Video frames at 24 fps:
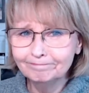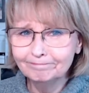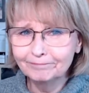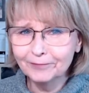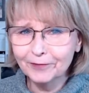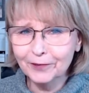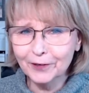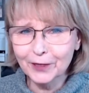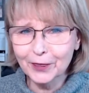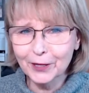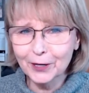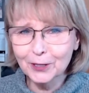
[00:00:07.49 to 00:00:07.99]

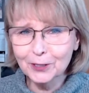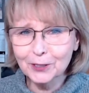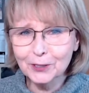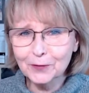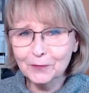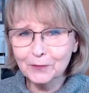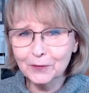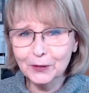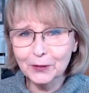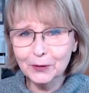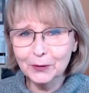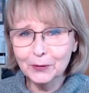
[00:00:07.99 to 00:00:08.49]
For those
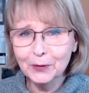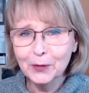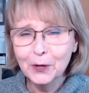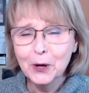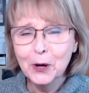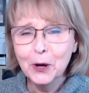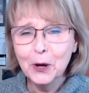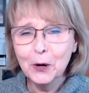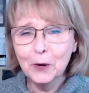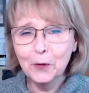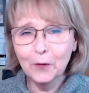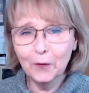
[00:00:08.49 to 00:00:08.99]
of you
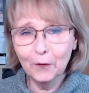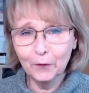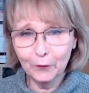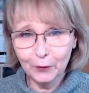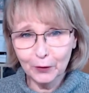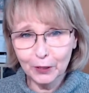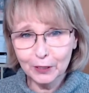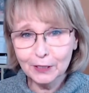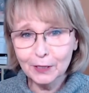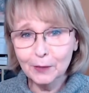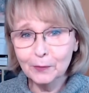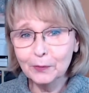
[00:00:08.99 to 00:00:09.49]
who have
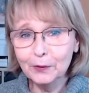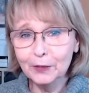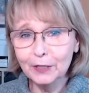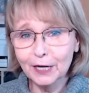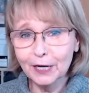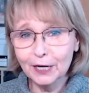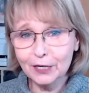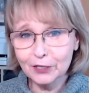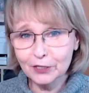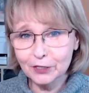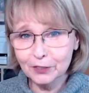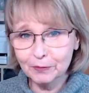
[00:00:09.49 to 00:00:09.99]
worked on
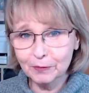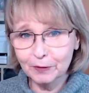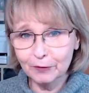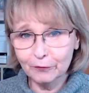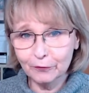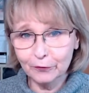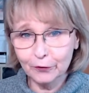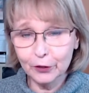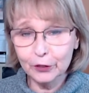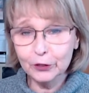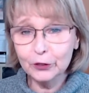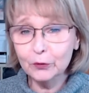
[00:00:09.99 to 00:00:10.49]
productions
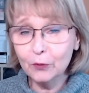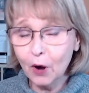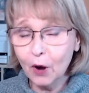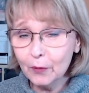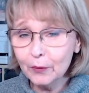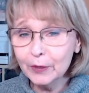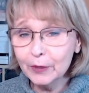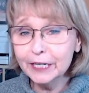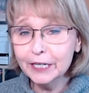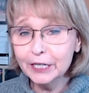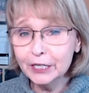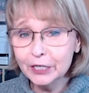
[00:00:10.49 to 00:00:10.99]
before, you
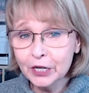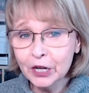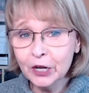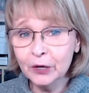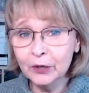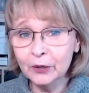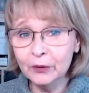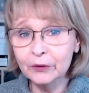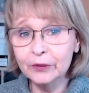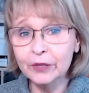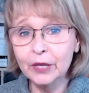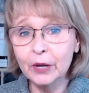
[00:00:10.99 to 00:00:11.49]
already
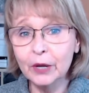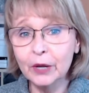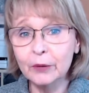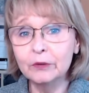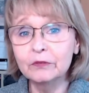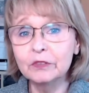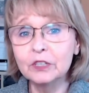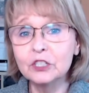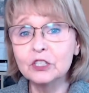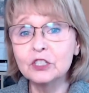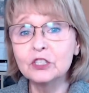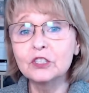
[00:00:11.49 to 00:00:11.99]
know that
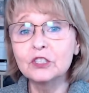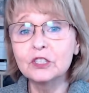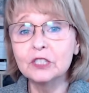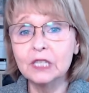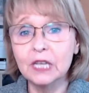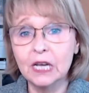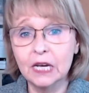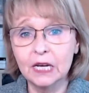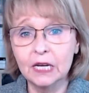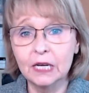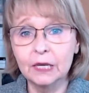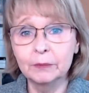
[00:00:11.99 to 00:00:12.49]
revisions
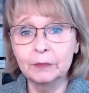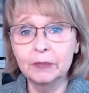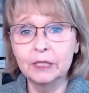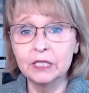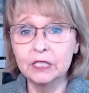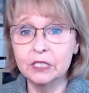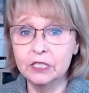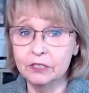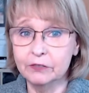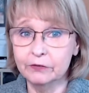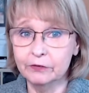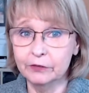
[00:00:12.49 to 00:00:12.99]
come
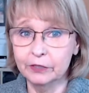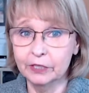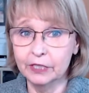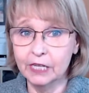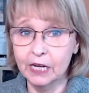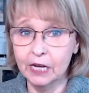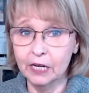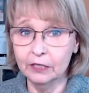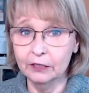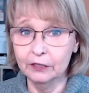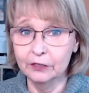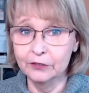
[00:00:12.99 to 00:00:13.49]
in different
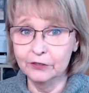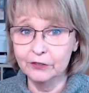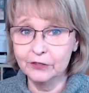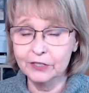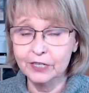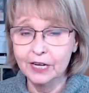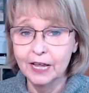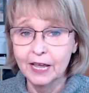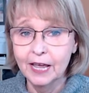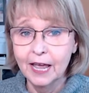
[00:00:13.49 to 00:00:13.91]
colors.